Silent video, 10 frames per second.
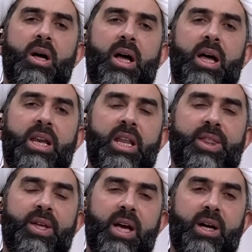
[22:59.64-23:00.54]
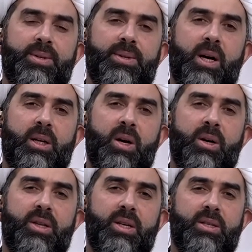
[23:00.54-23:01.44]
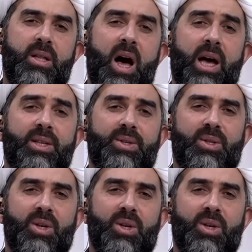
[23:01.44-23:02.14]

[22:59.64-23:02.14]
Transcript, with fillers: anything else along these lines,